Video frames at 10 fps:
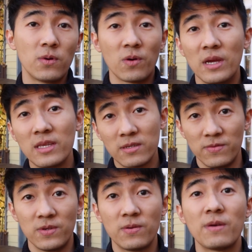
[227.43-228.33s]
or
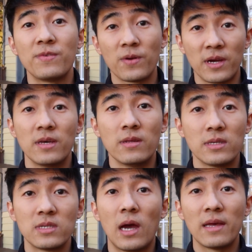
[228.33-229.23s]
interview a few
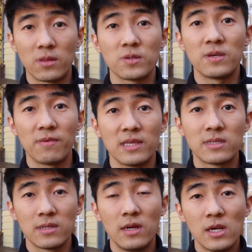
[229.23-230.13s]
candidates at those events.